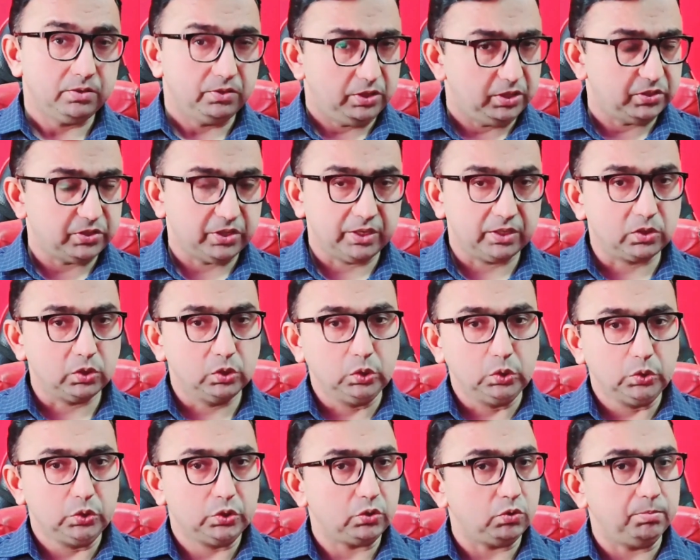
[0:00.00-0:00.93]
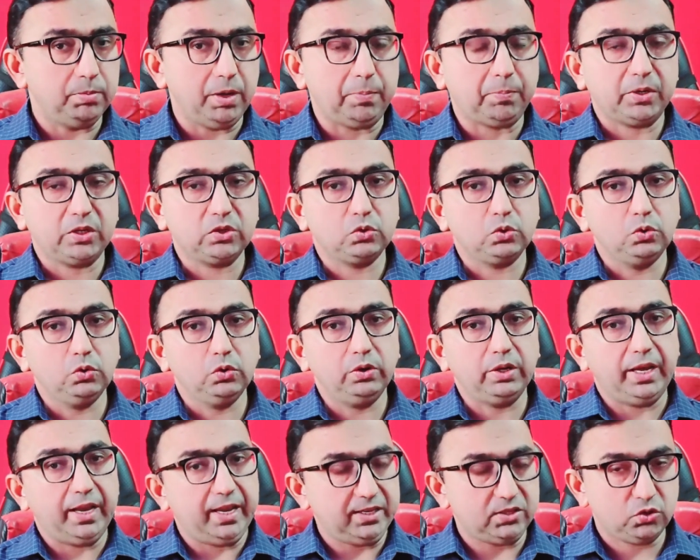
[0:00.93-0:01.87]
These include
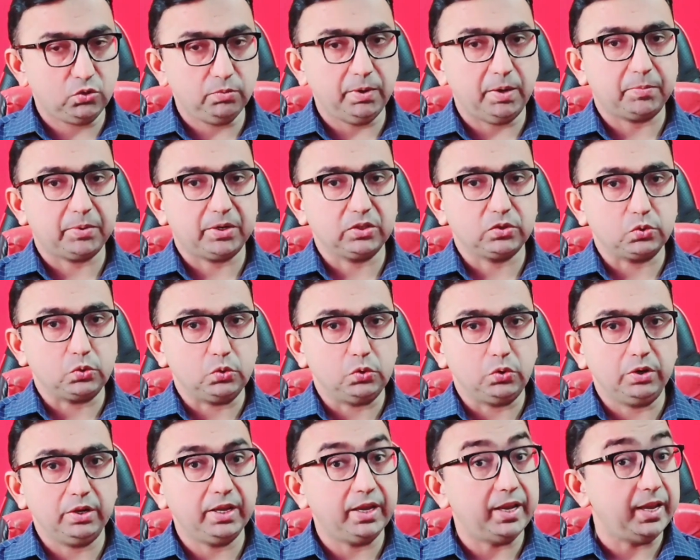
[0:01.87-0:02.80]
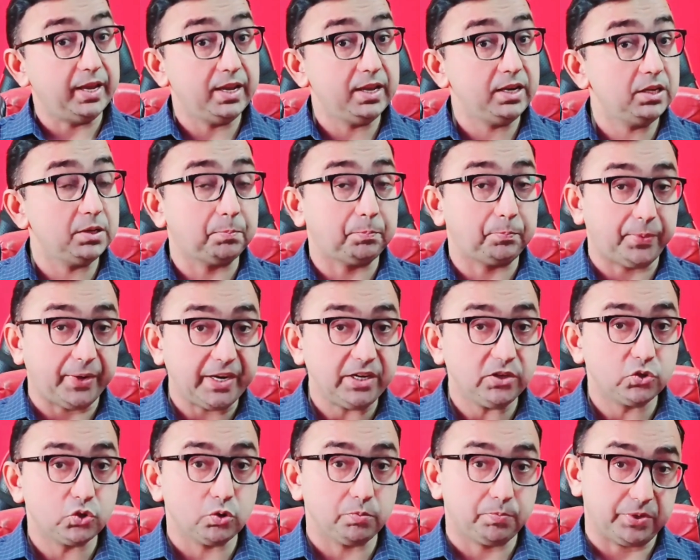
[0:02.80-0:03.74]
omeprazole, esomeprazole, and
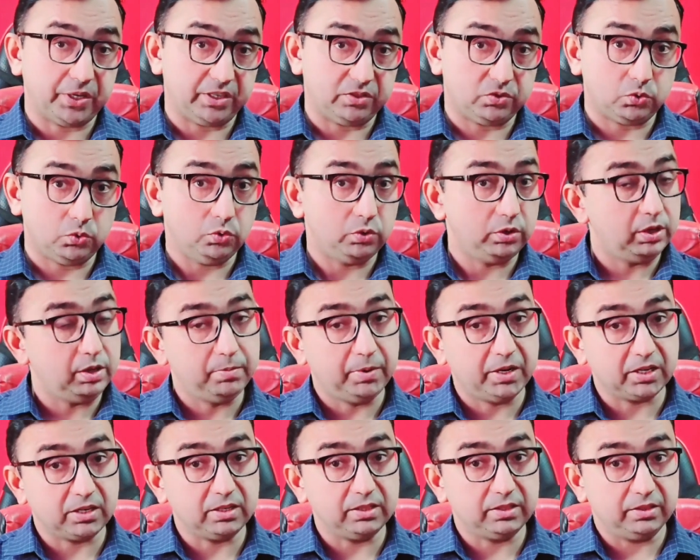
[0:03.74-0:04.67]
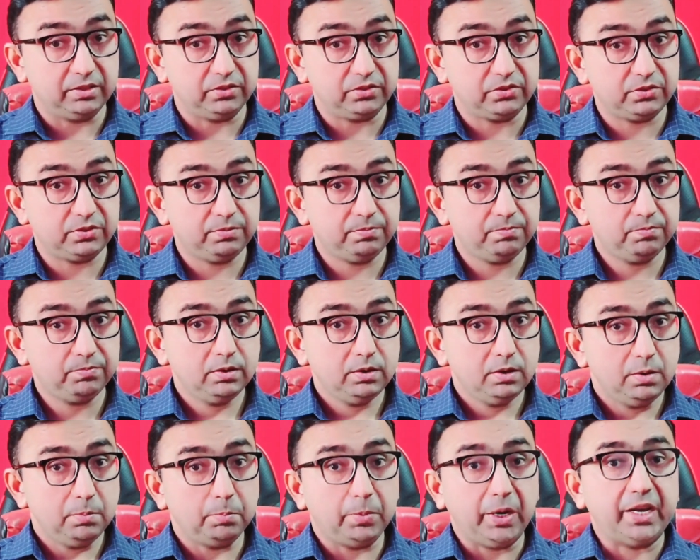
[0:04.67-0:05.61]
pantoprazole, among others.
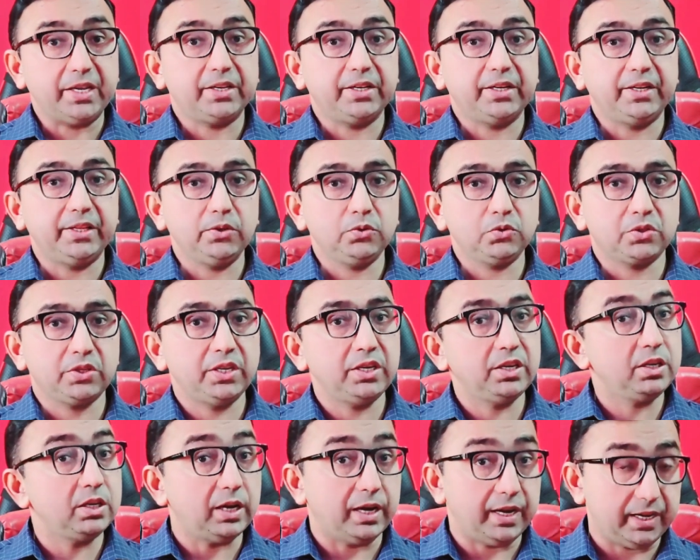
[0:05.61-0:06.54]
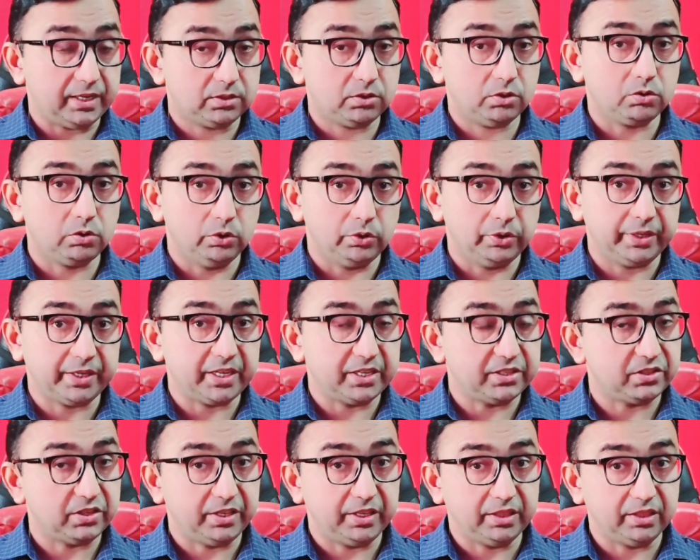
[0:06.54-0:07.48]
By reducing hydrochloric
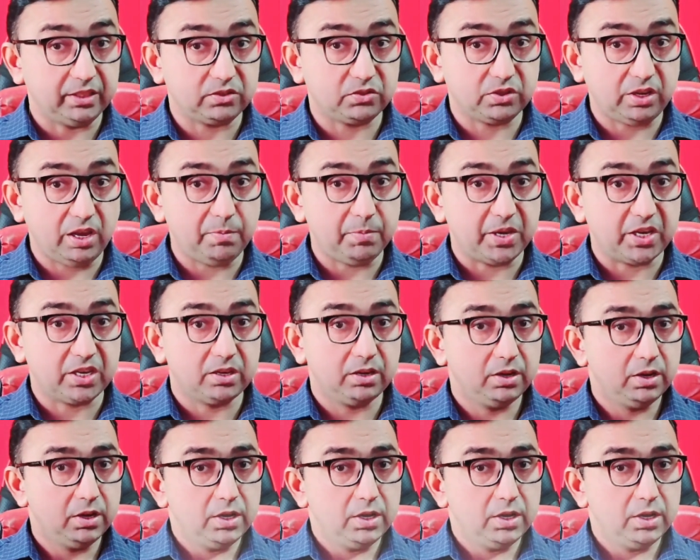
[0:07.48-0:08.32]
acid in the stomach,